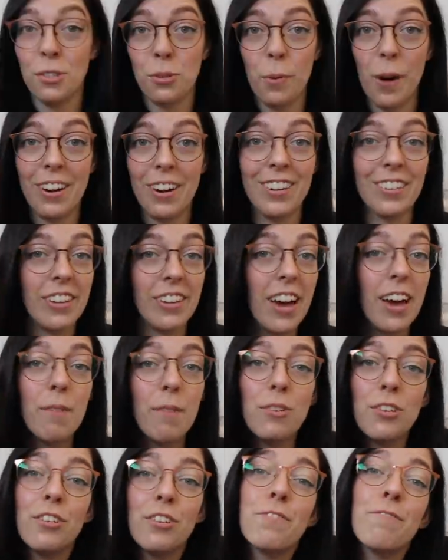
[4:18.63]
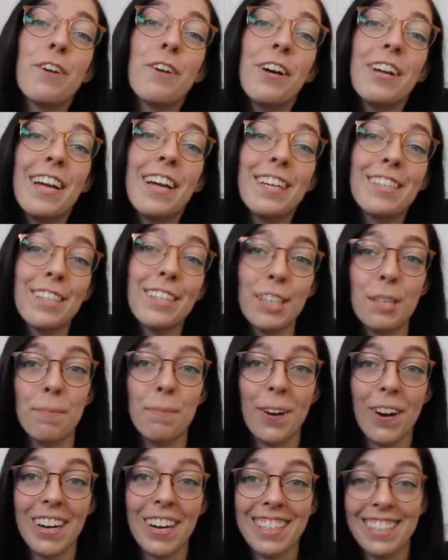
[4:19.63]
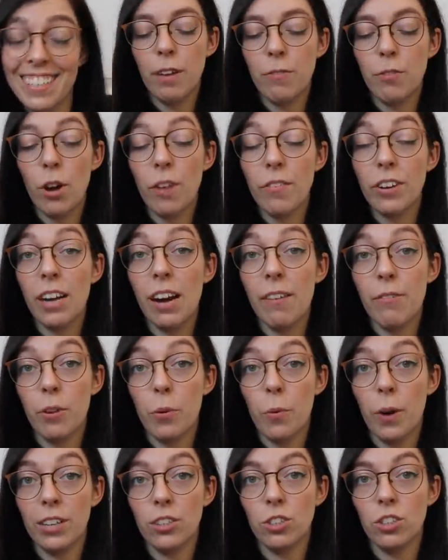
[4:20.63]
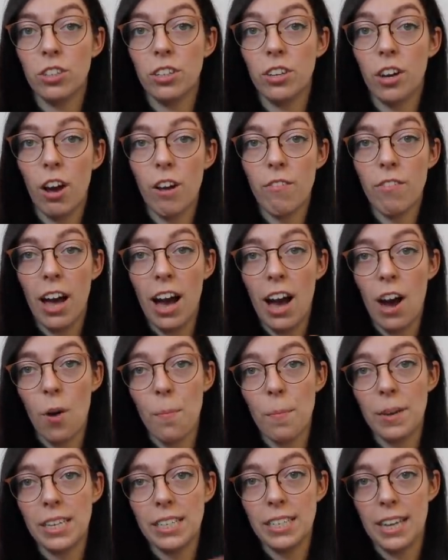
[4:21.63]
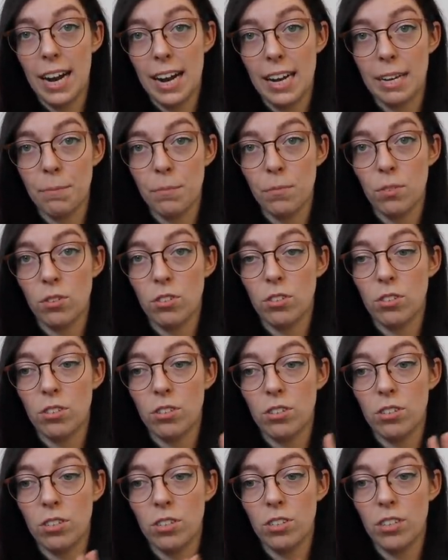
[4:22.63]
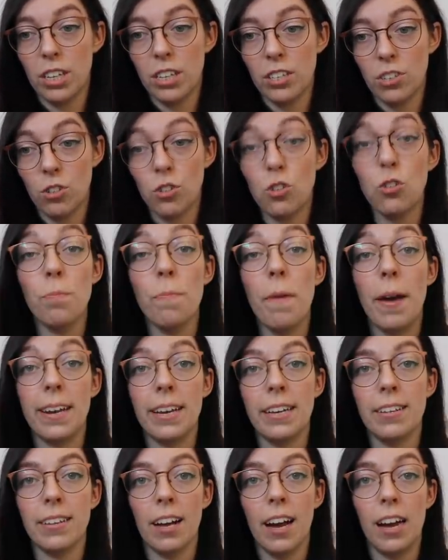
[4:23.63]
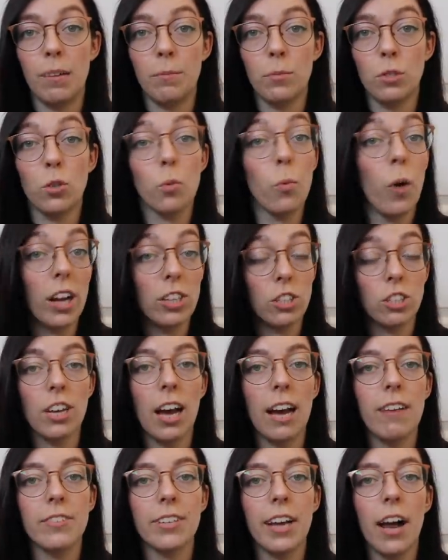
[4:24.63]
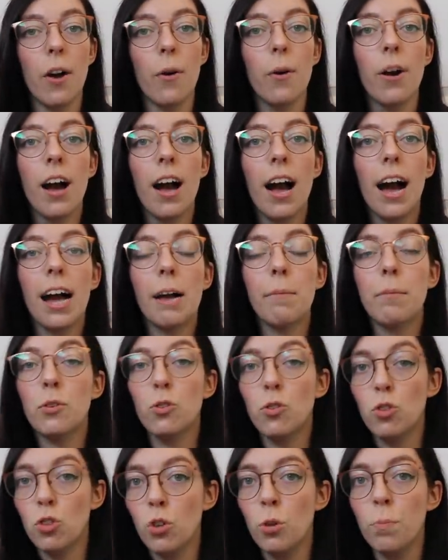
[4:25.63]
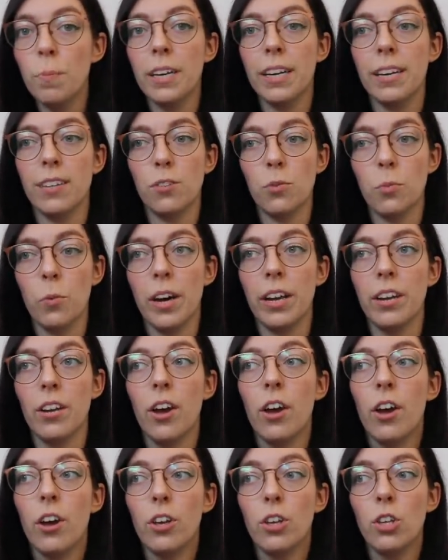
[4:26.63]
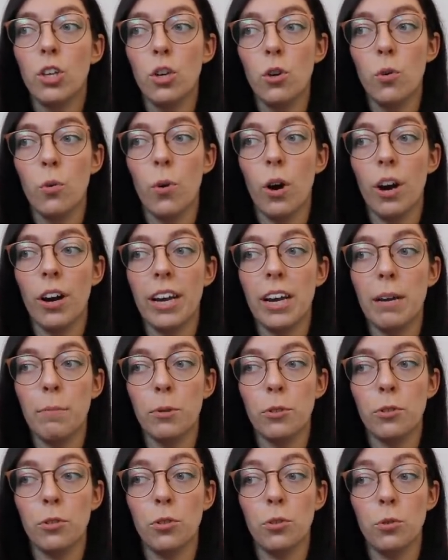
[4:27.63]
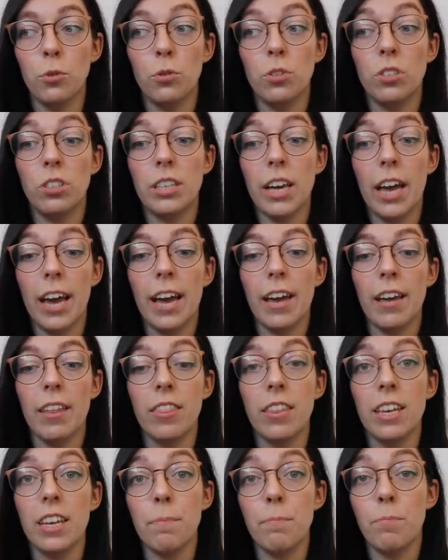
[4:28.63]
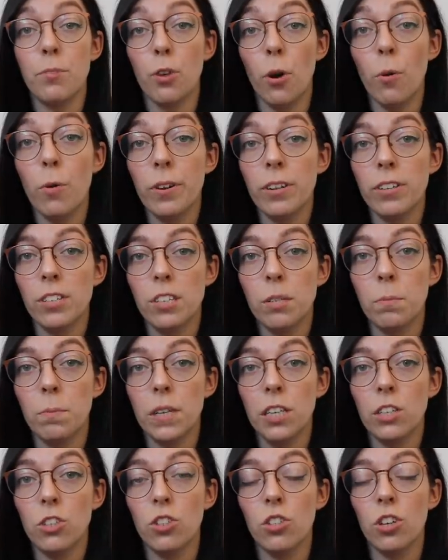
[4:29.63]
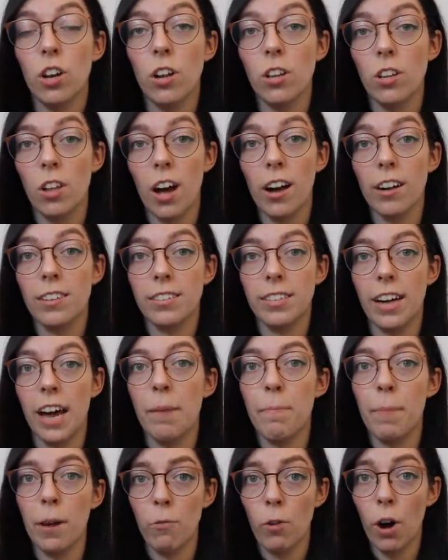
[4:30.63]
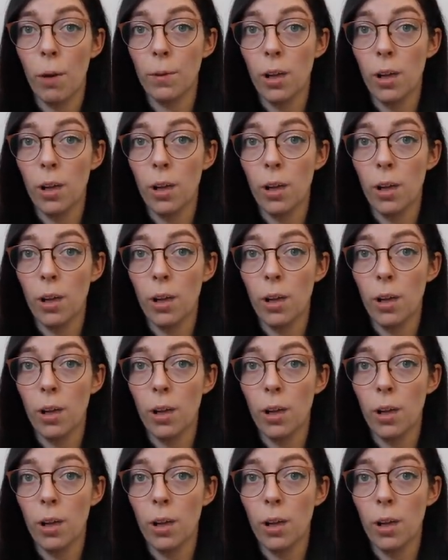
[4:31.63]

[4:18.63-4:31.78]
sweaters. It was just a very nice experience. If you ever have the question of how many times is too many times to watch Knives Out, I'm assuming it's when you are able to say the donut speech alongside Benoit